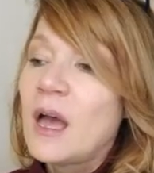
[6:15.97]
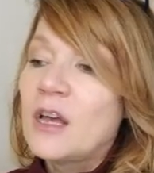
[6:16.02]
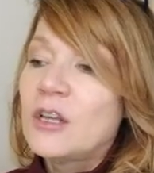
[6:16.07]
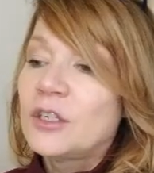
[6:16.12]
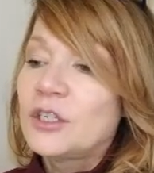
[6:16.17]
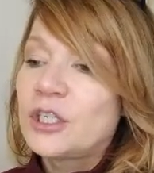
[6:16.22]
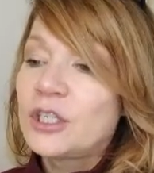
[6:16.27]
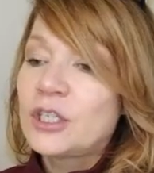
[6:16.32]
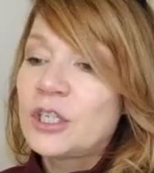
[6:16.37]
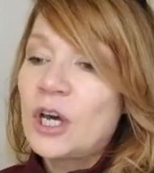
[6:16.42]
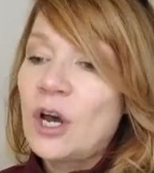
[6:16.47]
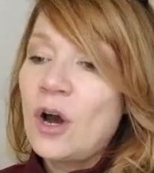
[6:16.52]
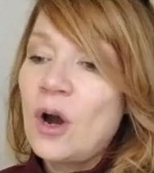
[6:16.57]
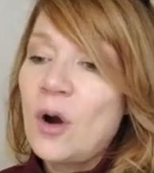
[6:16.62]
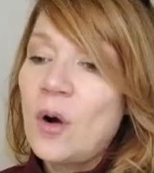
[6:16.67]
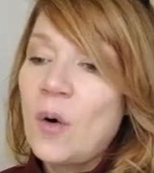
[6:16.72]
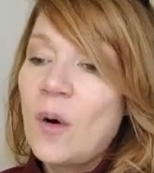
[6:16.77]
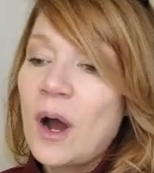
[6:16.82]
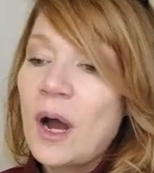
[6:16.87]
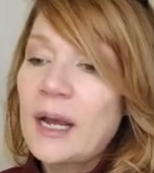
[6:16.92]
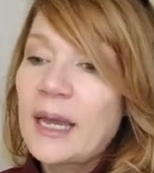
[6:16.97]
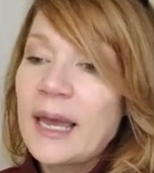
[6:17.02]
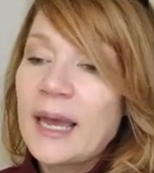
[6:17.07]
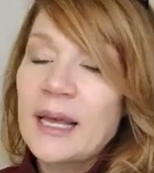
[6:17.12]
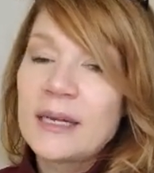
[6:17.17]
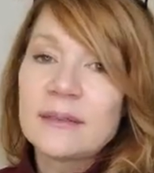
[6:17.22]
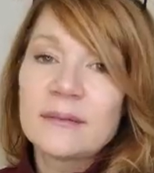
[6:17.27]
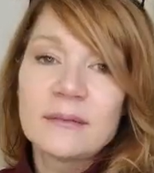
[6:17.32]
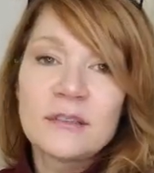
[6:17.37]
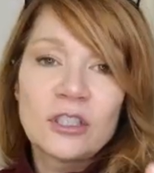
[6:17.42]
So
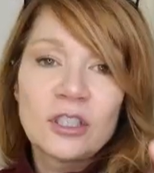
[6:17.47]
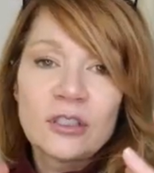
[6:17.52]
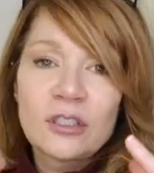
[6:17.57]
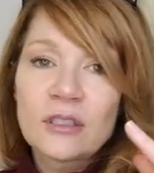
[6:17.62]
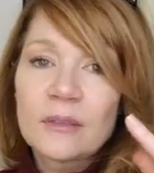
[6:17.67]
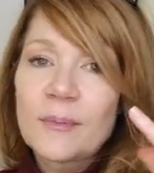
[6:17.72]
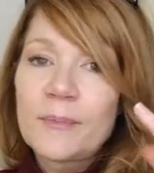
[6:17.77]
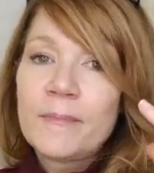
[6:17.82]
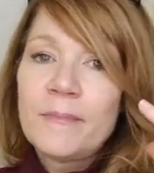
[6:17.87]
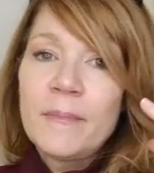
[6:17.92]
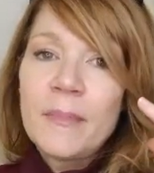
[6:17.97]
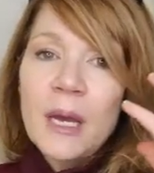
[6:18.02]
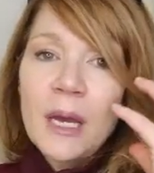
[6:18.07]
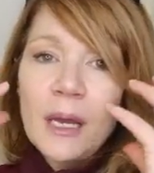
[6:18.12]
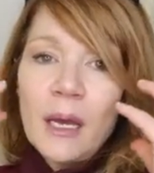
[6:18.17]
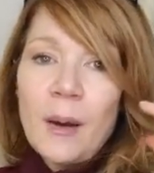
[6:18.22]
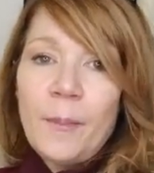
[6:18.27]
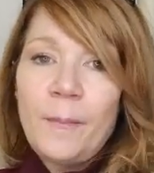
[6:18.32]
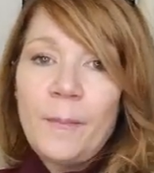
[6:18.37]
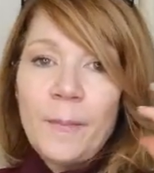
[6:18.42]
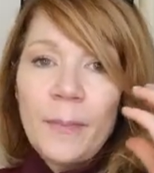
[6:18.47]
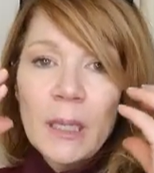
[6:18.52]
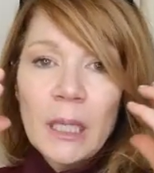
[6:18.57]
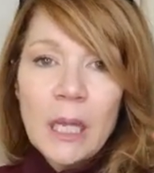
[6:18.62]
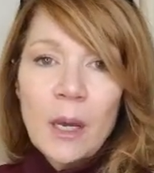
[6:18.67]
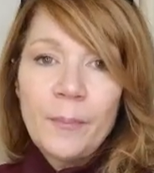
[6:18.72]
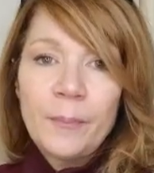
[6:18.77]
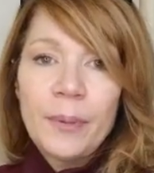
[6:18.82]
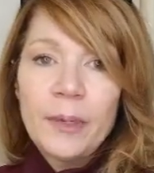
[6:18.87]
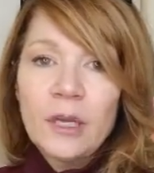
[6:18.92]
again, just mega
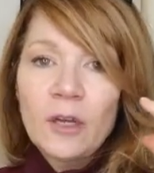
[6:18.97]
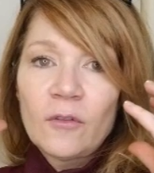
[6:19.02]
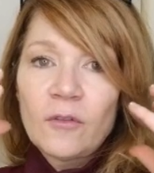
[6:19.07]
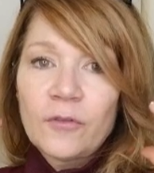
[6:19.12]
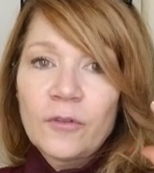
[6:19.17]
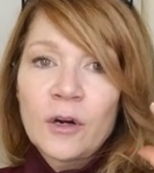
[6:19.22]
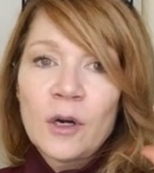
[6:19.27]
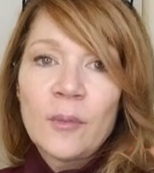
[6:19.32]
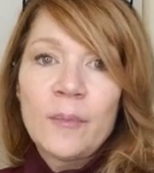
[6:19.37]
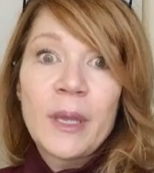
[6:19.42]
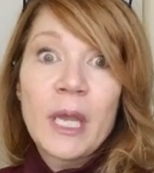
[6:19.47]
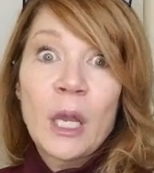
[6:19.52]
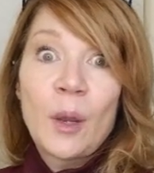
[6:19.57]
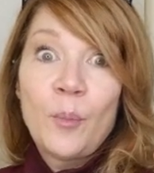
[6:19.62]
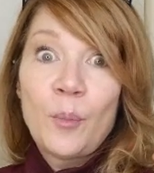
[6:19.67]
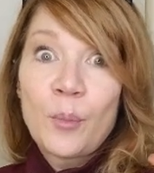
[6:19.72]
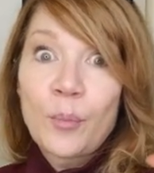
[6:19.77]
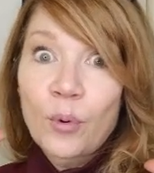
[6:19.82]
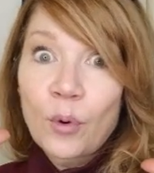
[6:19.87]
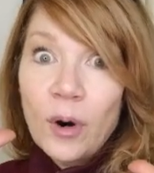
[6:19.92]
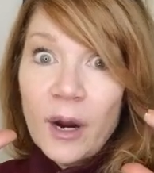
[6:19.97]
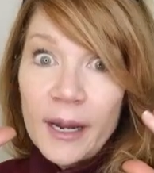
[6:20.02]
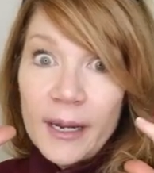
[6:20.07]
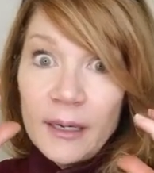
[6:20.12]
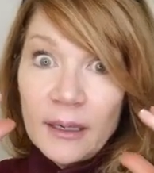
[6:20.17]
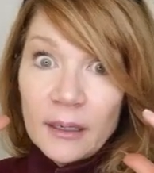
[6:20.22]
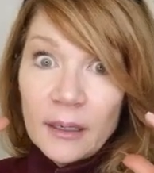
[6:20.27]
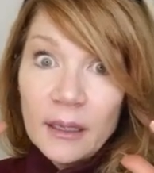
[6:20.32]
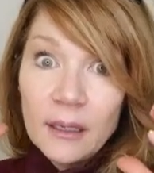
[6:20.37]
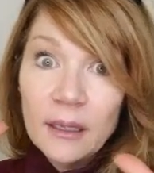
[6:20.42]
plumping, firming,
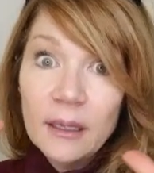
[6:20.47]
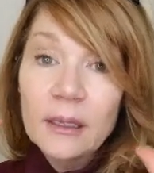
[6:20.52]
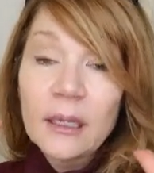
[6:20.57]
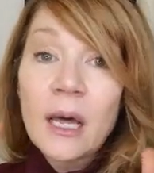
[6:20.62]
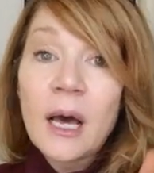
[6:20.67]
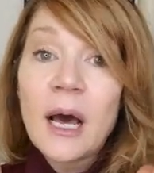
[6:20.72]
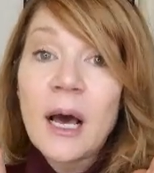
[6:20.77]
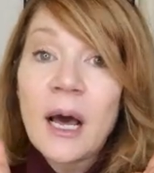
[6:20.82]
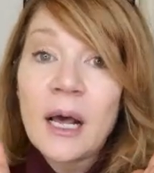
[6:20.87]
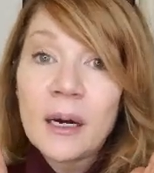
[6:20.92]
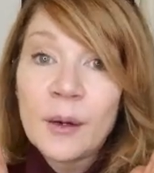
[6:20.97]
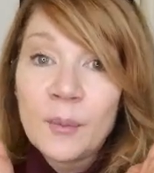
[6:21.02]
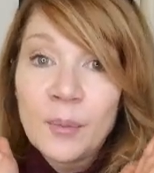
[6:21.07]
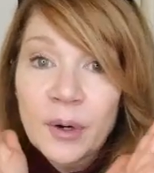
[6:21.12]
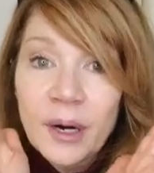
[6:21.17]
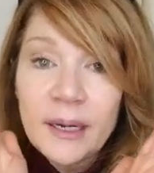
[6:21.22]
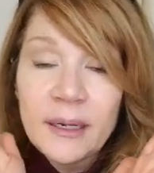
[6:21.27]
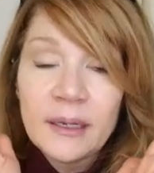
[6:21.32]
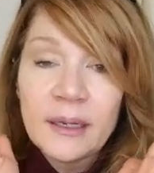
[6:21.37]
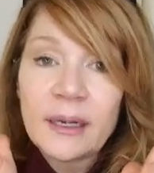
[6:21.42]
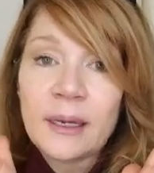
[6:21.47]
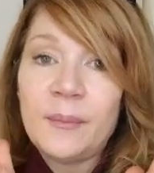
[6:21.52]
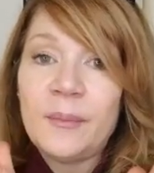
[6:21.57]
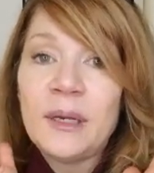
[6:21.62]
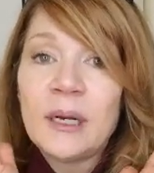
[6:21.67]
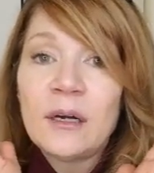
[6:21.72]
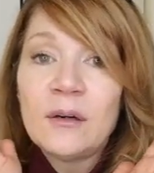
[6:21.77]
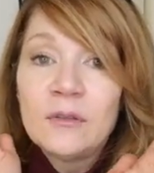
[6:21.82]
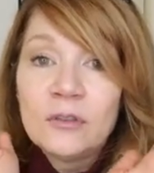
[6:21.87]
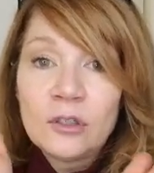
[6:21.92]
brightening, a lot of brightening. I
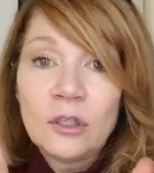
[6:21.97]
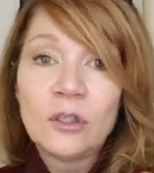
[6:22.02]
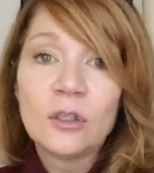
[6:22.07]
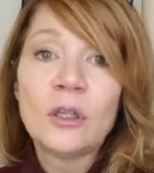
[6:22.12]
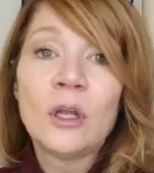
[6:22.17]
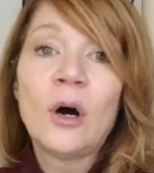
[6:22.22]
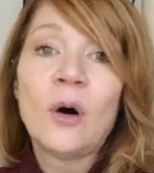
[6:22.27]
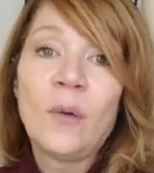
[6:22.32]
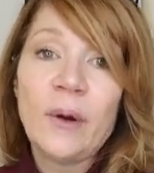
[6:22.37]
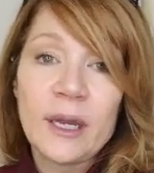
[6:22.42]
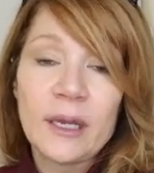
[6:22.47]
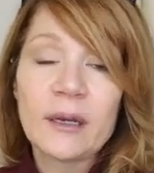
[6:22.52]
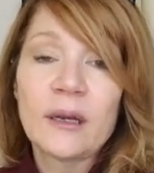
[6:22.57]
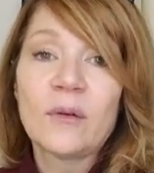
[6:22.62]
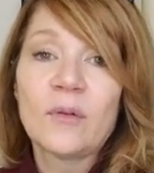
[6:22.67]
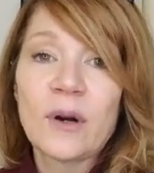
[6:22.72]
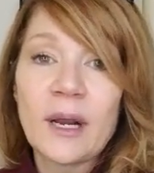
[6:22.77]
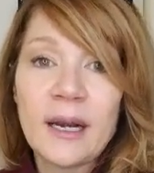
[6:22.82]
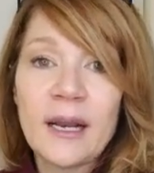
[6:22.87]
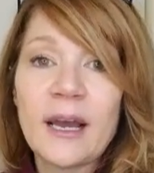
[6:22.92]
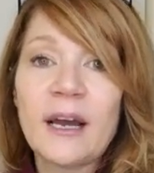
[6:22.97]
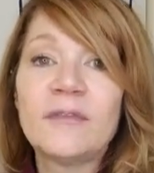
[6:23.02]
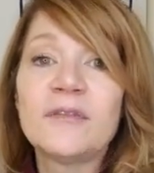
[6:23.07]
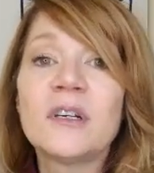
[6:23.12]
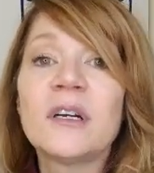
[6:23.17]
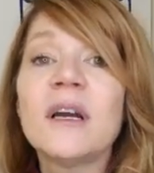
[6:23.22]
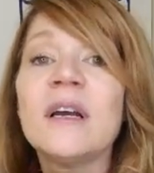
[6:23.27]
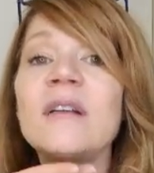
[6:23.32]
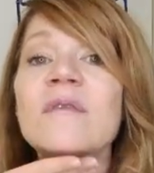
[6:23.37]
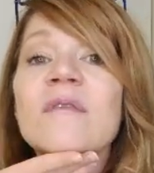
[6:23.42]
mean, I was glowing right
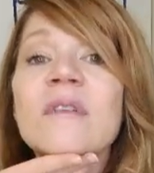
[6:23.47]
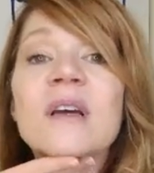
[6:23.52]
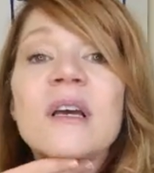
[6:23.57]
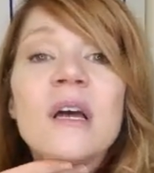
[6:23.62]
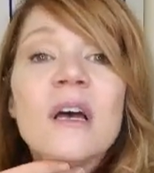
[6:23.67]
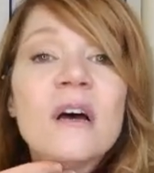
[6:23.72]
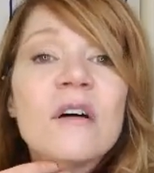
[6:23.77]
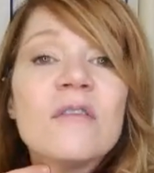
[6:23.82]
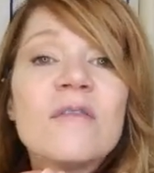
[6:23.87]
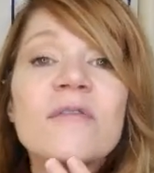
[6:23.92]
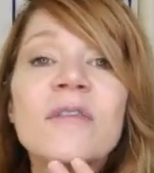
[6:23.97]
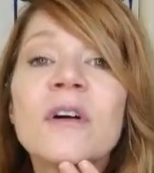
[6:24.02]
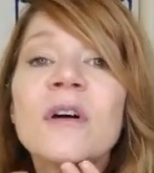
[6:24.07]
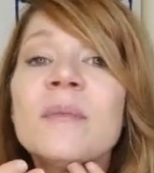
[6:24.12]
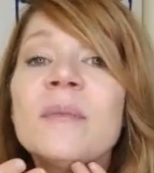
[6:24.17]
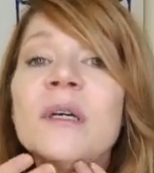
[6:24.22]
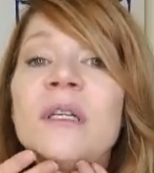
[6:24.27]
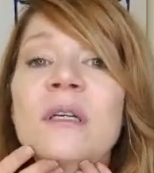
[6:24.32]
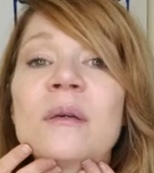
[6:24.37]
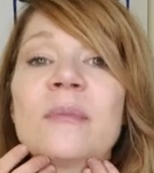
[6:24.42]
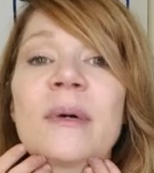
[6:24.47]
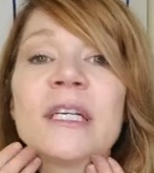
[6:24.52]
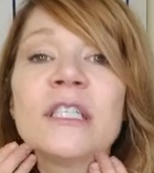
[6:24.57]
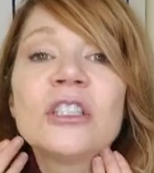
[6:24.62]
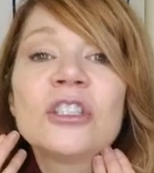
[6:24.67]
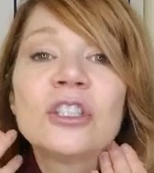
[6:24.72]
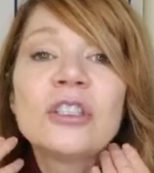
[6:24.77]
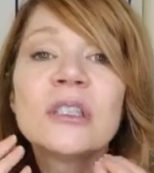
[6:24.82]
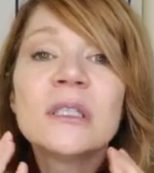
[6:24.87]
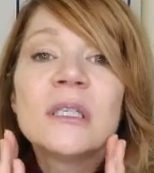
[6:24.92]
after and firm under my
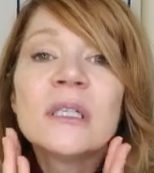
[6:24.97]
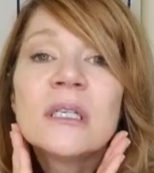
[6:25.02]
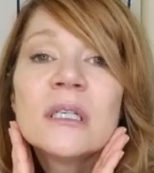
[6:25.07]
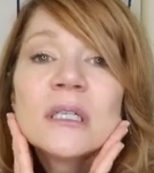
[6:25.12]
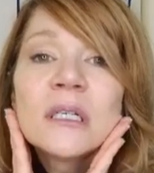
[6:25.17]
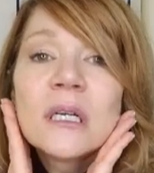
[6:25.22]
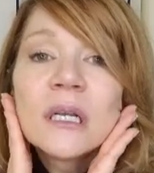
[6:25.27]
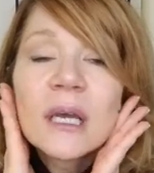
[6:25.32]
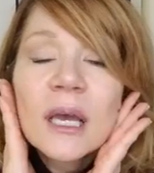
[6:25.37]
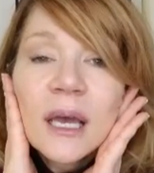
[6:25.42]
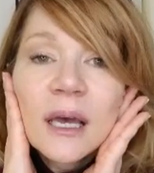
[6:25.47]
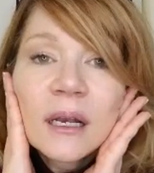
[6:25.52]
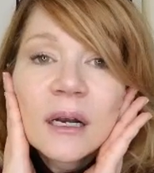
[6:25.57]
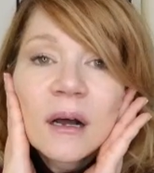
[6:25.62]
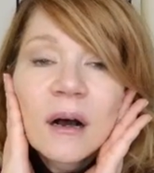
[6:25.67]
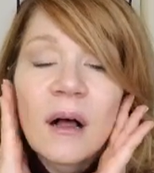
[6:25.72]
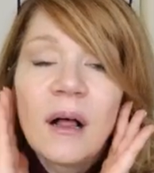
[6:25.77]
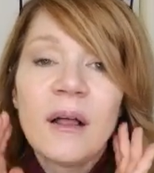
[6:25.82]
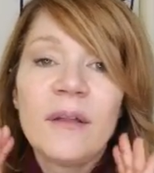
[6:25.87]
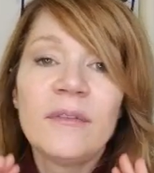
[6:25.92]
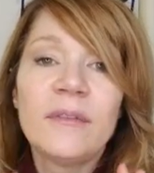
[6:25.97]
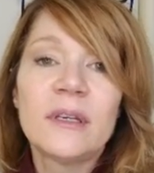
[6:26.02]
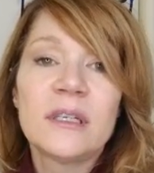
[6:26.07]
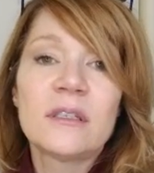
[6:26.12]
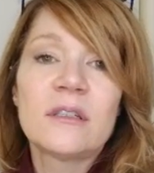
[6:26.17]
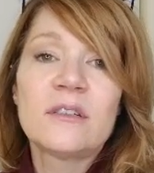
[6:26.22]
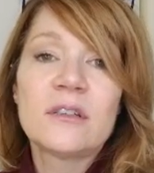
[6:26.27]
chin and all this.